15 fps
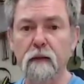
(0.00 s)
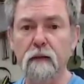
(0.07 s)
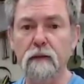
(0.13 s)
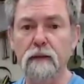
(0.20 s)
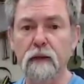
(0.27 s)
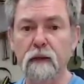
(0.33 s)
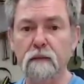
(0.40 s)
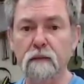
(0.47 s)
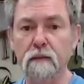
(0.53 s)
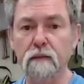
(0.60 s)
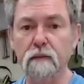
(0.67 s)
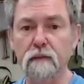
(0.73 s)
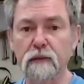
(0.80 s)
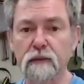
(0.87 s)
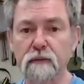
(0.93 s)
Oh gee, I've
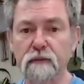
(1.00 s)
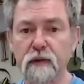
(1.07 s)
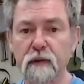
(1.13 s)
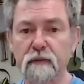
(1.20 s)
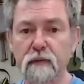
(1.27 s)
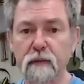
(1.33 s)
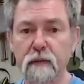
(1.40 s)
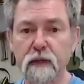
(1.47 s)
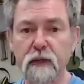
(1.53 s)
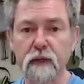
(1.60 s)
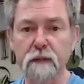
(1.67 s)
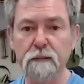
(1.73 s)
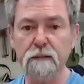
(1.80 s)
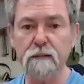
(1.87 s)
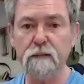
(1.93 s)
missed a fair few
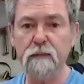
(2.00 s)
here.